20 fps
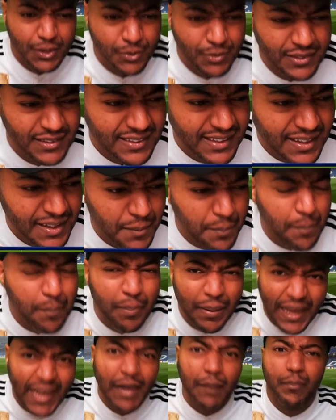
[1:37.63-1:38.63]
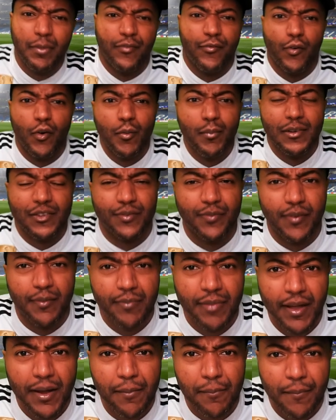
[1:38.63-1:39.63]
it was a bad performance
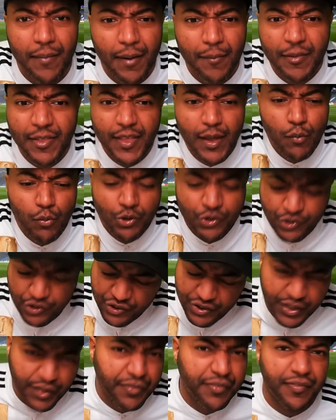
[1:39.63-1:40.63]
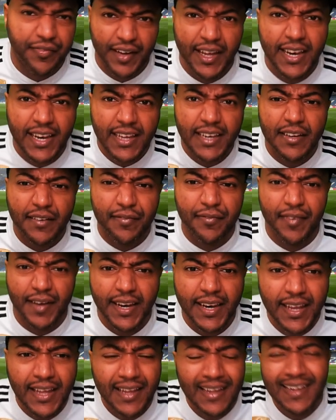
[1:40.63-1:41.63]
from them. I mean, they were just defending,
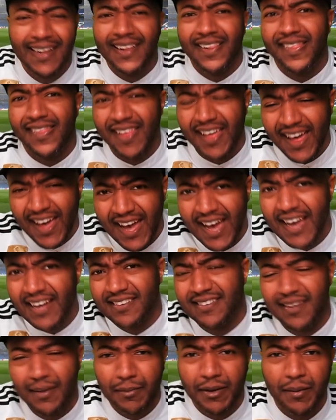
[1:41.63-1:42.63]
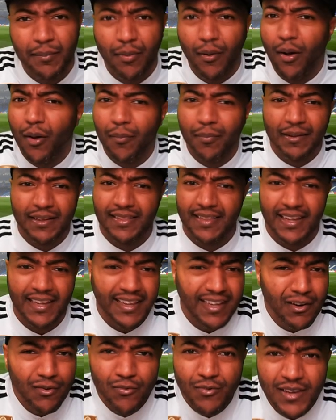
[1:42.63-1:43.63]
defending, they had some of the ball, but they
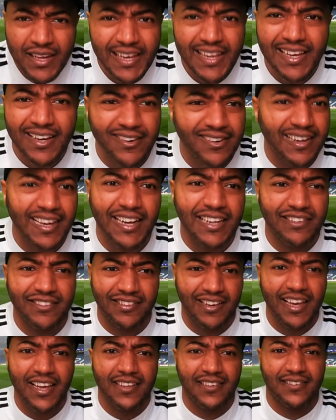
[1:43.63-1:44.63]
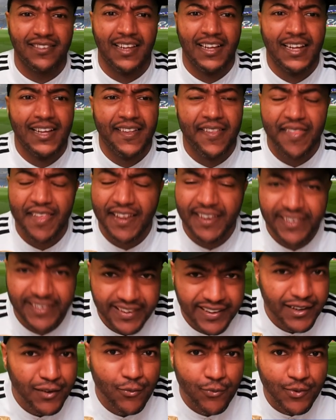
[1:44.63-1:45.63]
didn't really create a chance. They
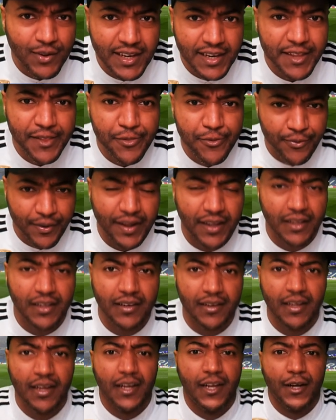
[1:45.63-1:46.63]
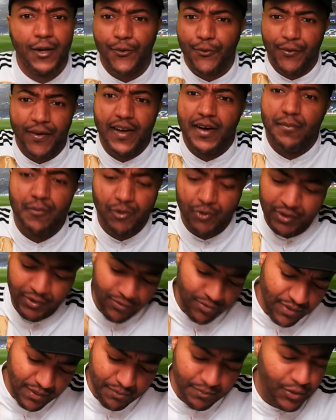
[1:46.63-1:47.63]
didn't really threaten Real
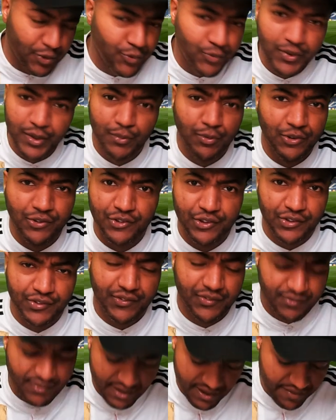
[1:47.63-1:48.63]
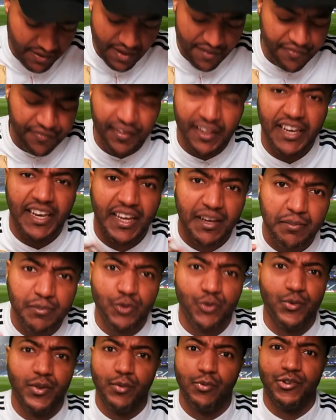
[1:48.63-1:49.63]
Madrid. Madrid was just, I, I felt like
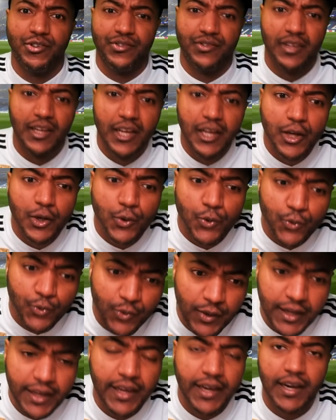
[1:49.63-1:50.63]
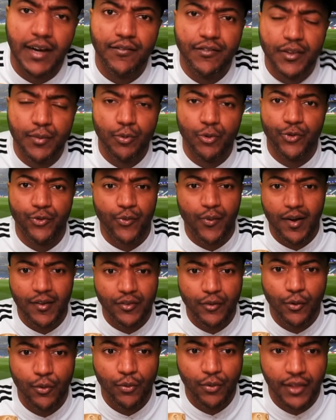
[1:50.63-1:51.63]
Madrid was really comfortable
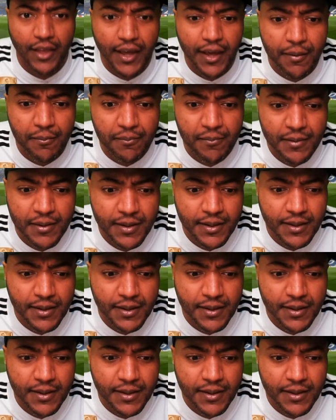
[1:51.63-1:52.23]
throughout the whole game.